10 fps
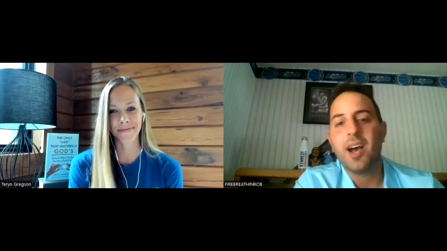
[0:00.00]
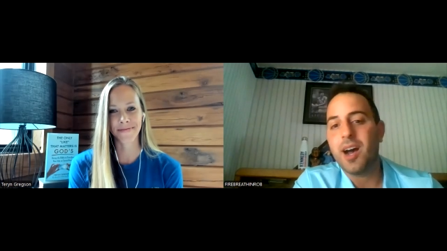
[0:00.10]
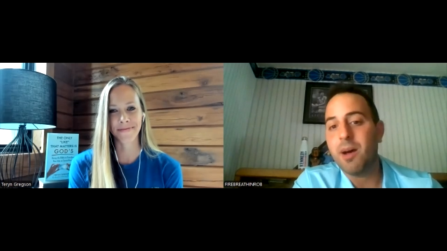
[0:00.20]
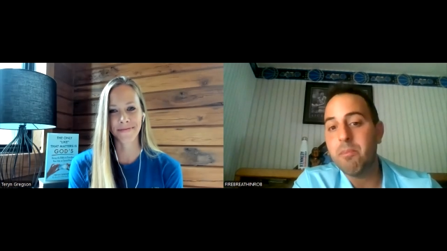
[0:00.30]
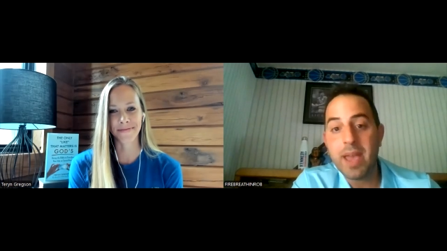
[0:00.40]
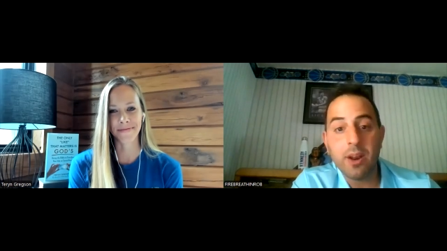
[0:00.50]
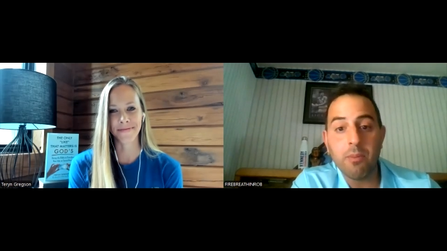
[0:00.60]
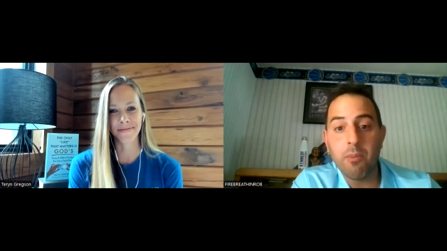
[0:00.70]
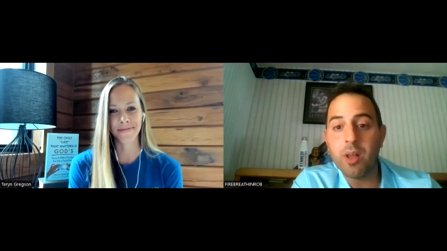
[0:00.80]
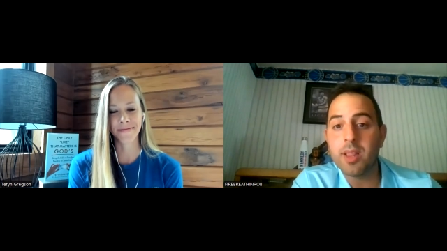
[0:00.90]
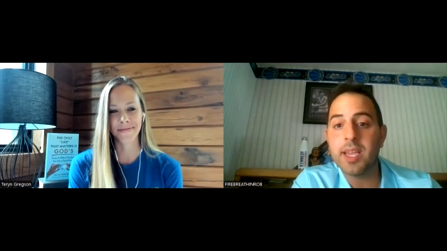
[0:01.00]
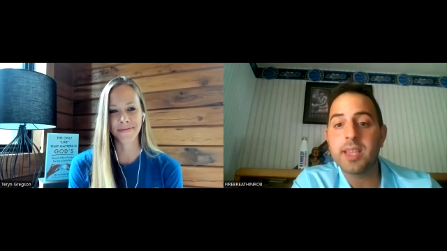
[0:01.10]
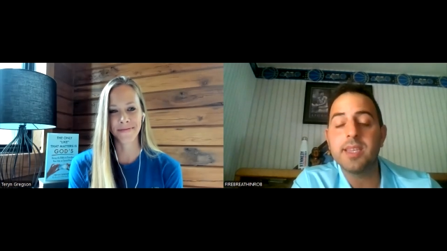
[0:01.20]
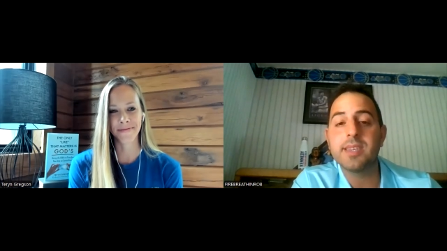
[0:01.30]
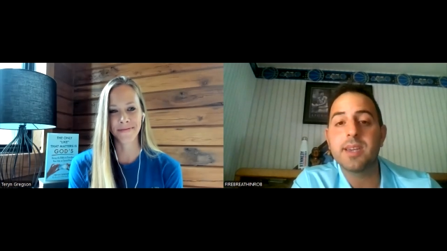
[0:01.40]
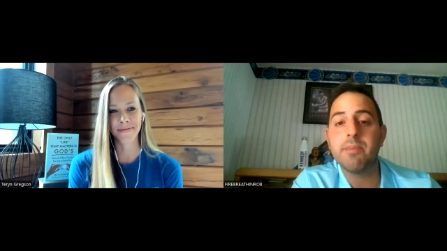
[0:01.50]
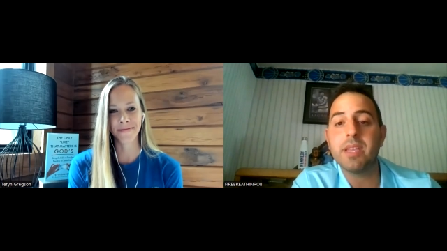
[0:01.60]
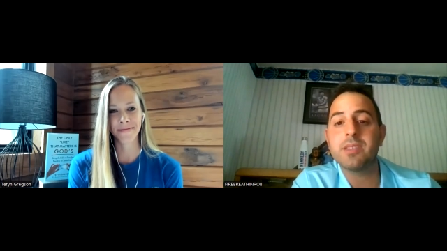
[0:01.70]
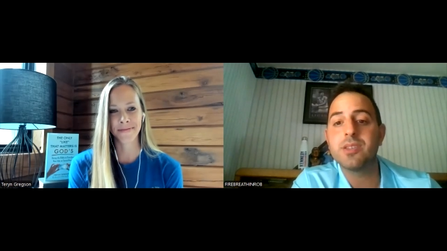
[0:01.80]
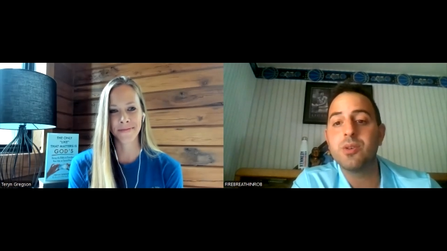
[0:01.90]
Speaker 1: Mm-hmm. Uh, men are more likely to
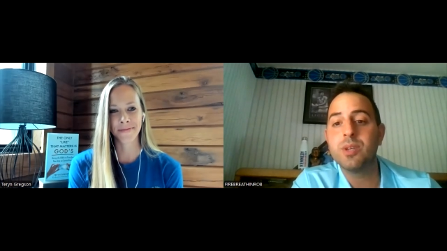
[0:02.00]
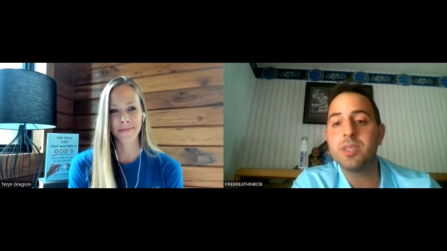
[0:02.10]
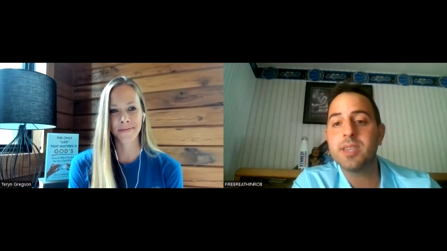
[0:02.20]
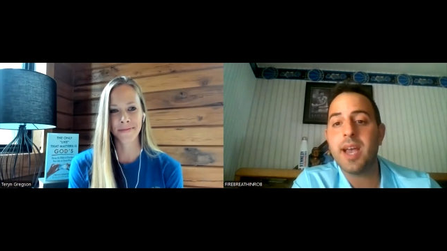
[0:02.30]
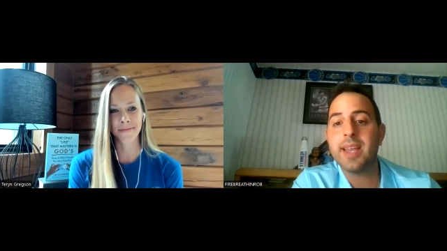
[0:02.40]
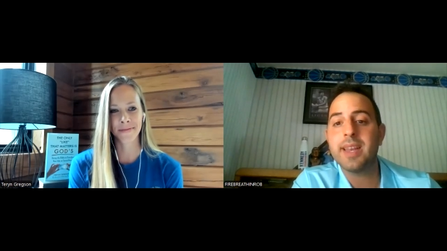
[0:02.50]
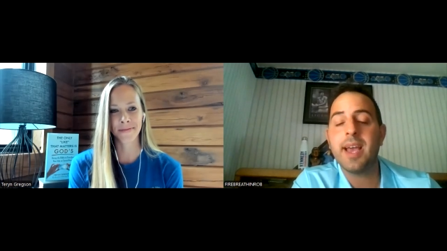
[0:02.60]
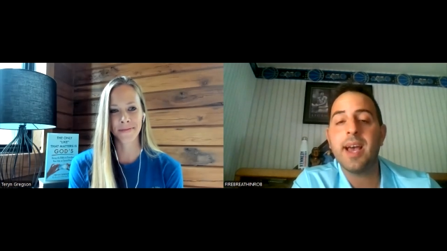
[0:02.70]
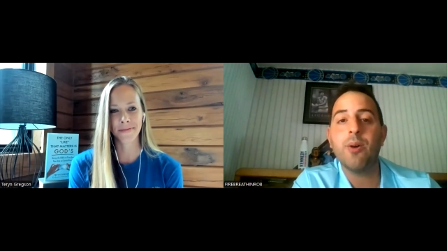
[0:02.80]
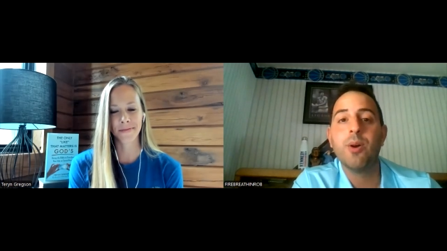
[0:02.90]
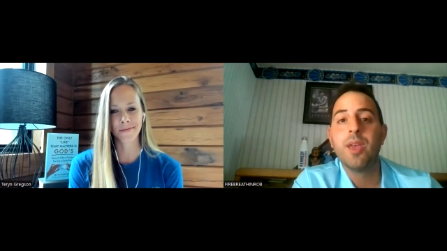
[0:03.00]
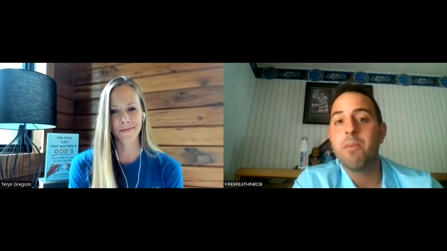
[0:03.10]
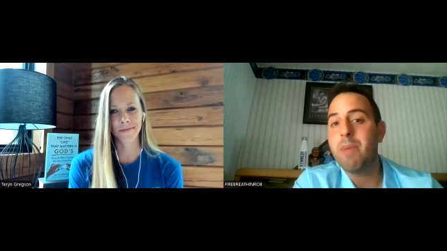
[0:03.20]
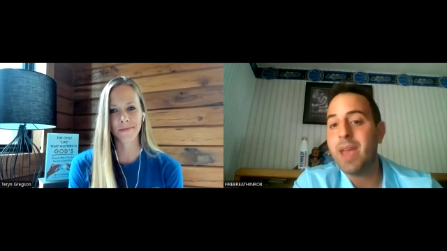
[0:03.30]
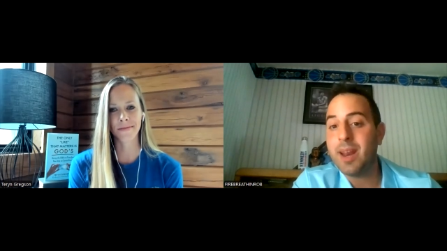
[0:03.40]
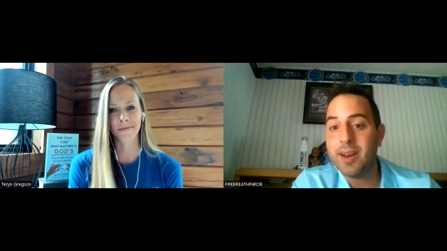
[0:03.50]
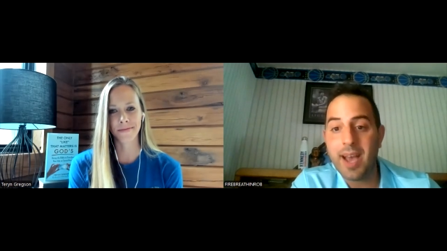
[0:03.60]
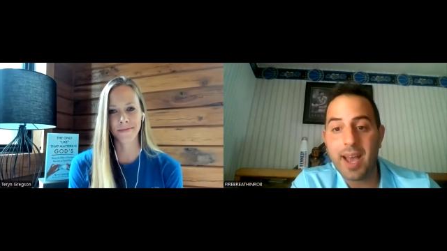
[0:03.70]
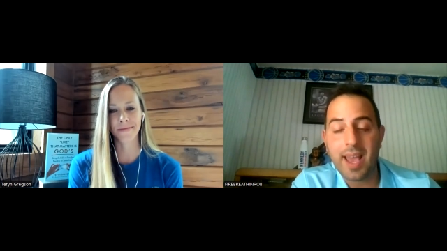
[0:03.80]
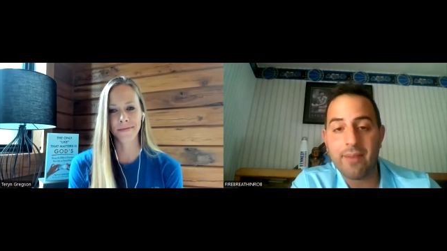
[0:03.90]
commit suicide now. Mm-hmm. Men are
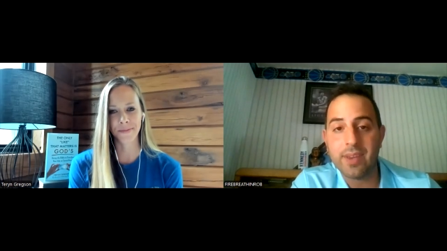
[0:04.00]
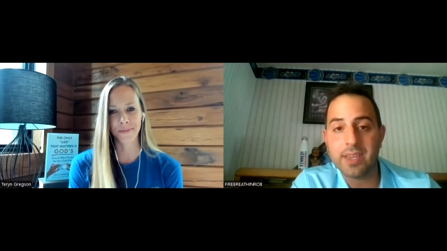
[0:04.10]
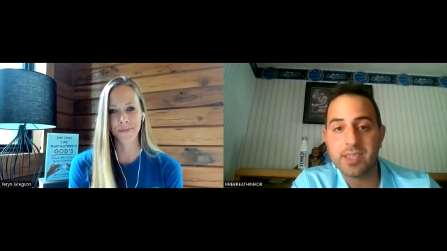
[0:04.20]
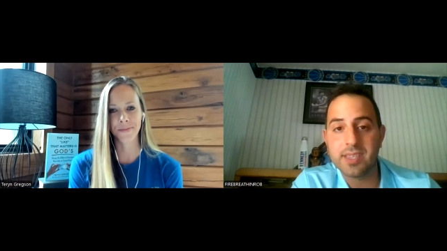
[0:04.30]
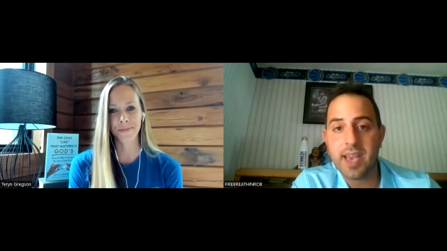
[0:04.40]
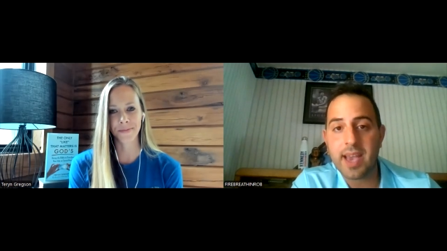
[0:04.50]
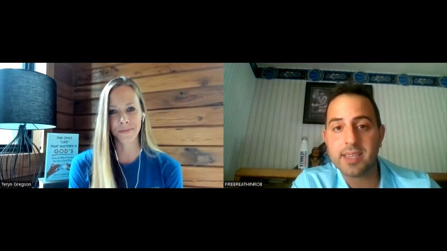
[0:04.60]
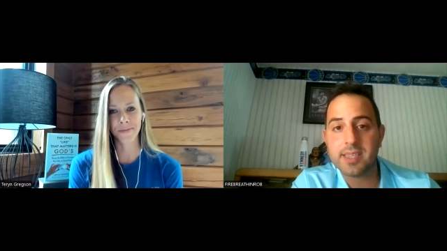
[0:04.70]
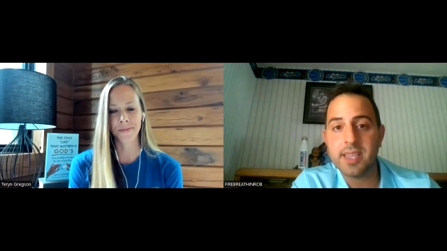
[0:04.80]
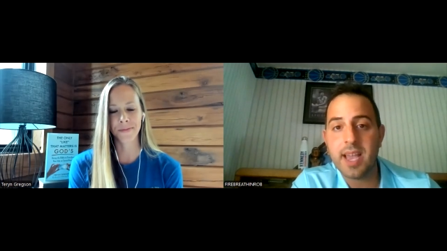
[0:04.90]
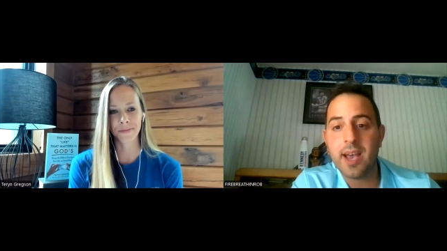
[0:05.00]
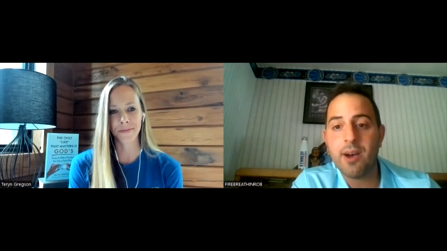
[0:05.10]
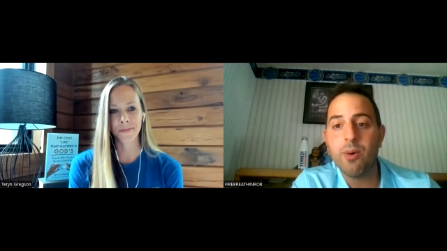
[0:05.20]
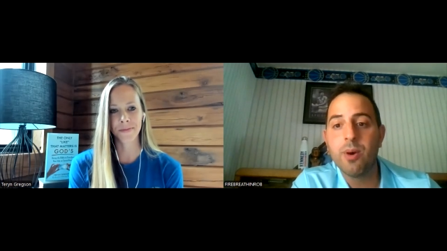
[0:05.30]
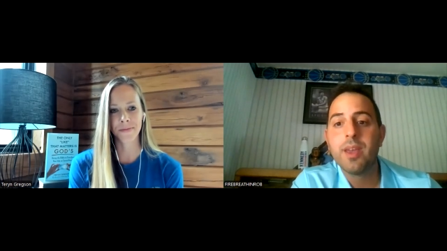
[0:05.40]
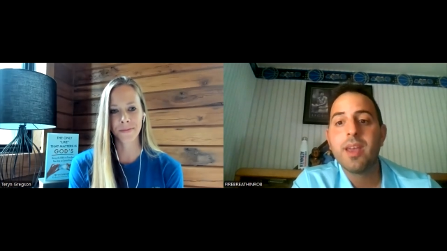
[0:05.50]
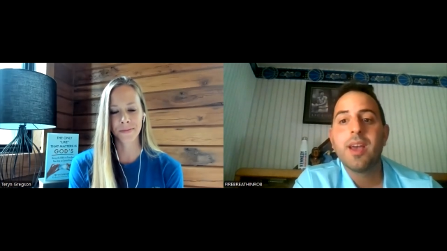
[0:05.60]
not having sex now.